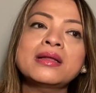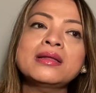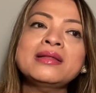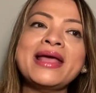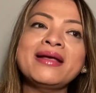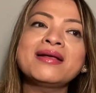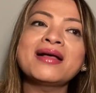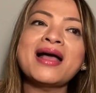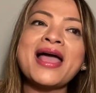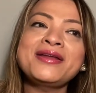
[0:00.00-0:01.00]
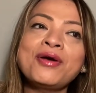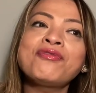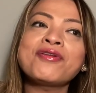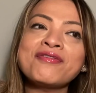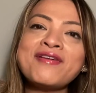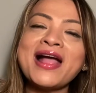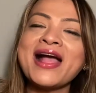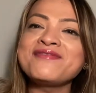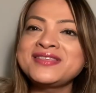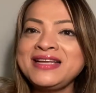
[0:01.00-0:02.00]
like I know for a fact
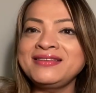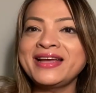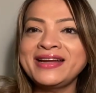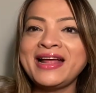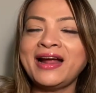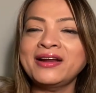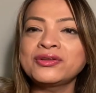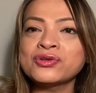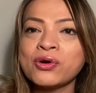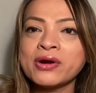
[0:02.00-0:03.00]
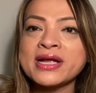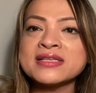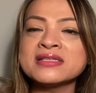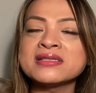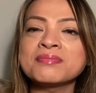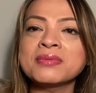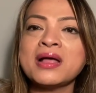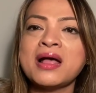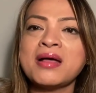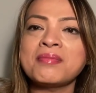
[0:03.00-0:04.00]
I've seen Diana Torres
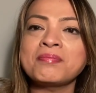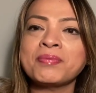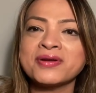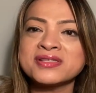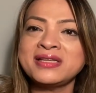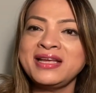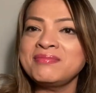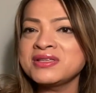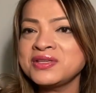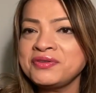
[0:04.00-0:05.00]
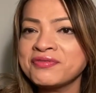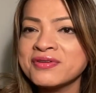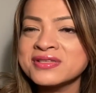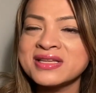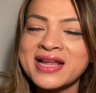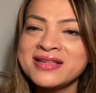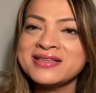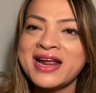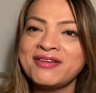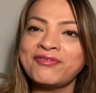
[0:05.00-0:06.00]
personally at Miss Universe in
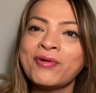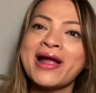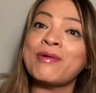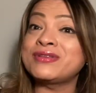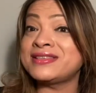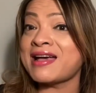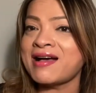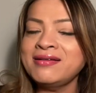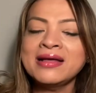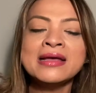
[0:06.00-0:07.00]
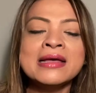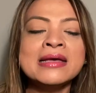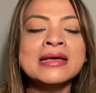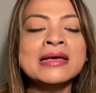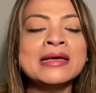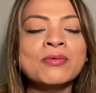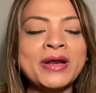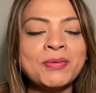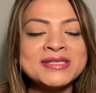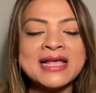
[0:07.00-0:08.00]
1994. I was young when
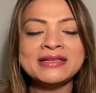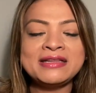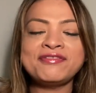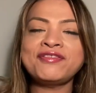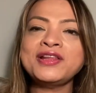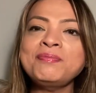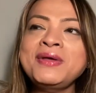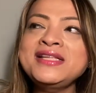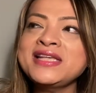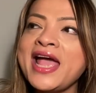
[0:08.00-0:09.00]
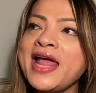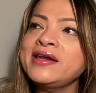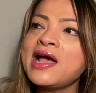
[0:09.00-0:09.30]
it was held in the Philippines. And